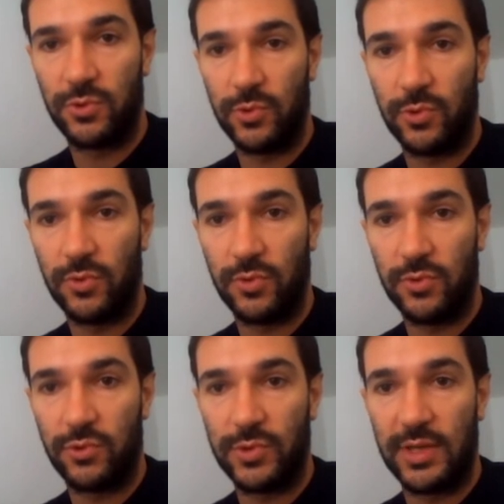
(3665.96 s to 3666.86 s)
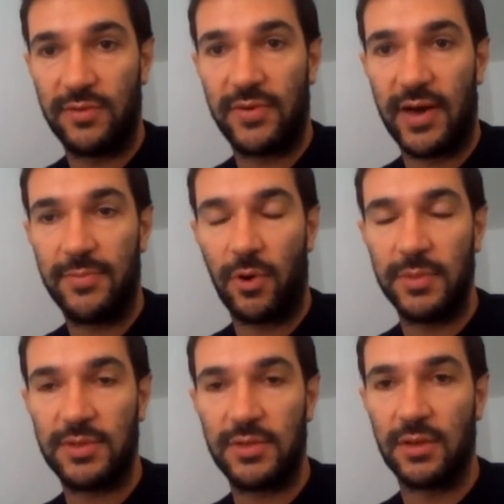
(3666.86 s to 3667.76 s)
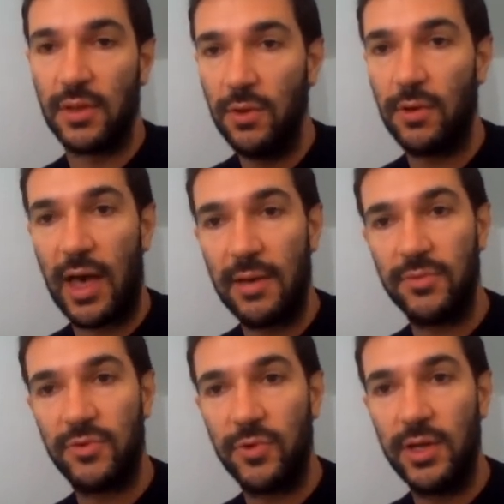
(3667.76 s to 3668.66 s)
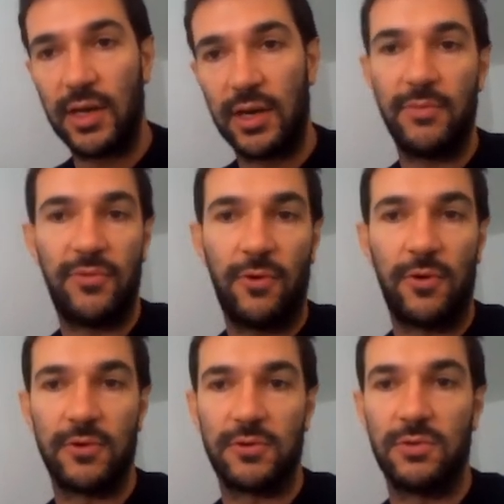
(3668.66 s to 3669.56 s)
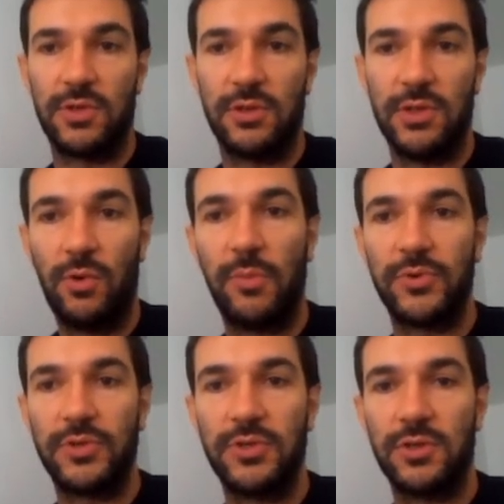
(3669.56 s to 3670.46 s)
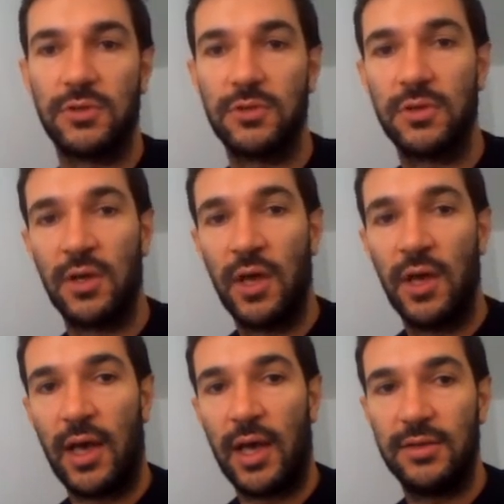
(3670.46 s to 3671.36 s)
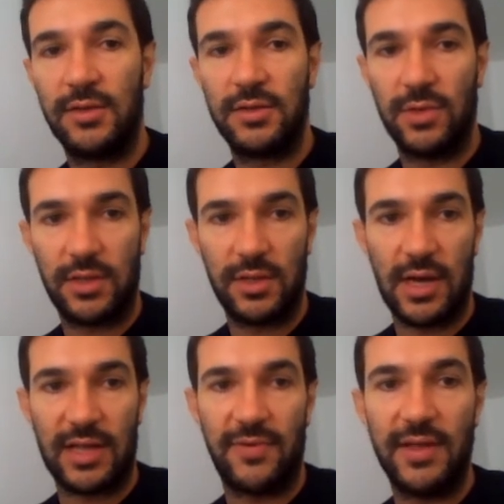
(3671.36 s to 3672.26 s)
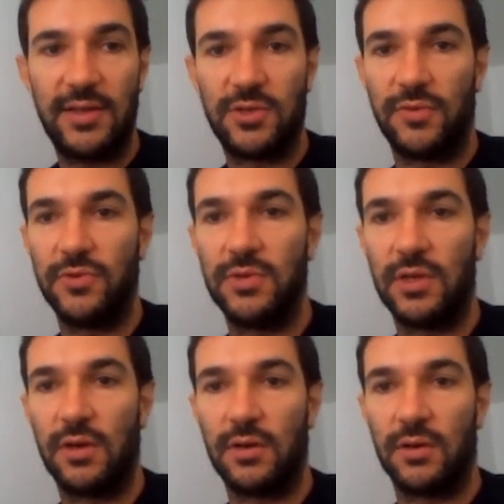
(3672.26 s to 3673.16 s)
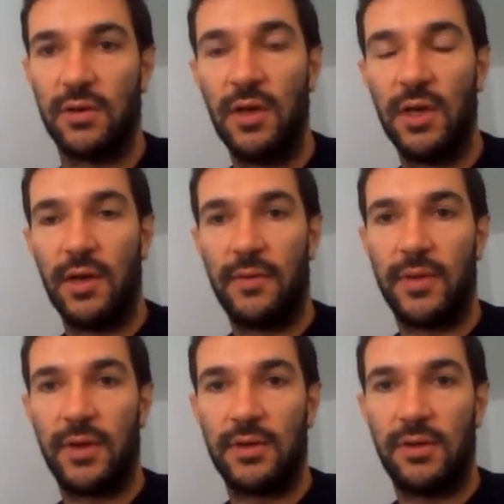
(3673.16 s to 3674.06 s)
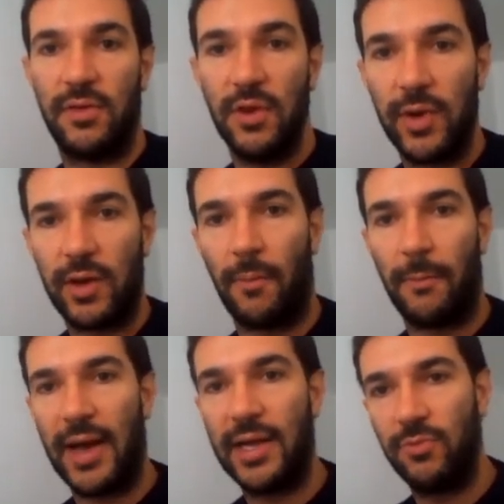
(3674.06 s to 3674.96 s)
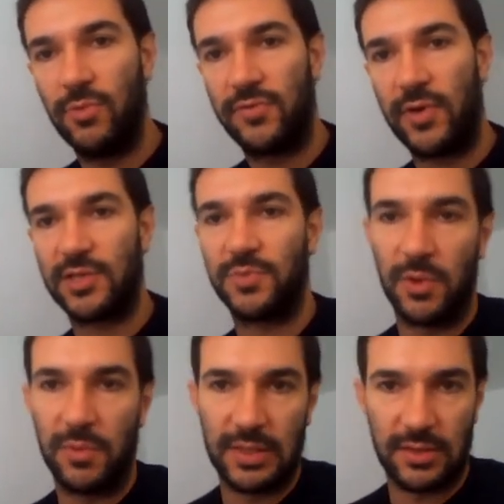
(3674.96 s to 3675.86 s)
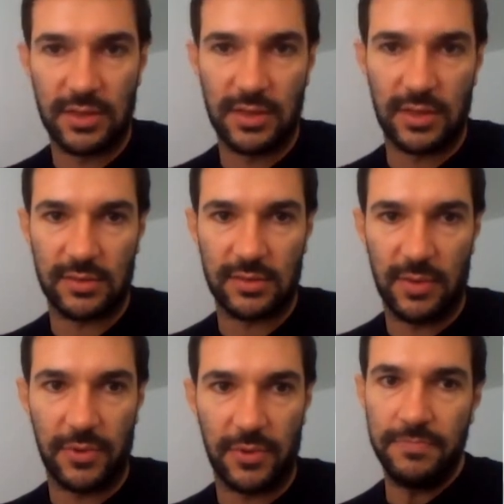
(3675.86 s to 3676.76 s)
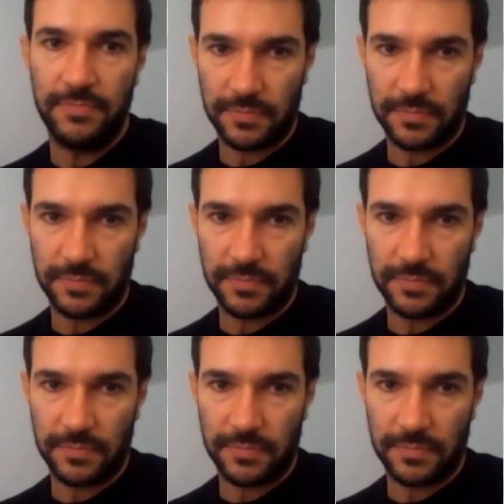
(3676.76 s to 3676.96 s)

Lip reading: to identify promising new M3 and M4, so new compositions. And this is the advantage of using theory combined with experiments in this example.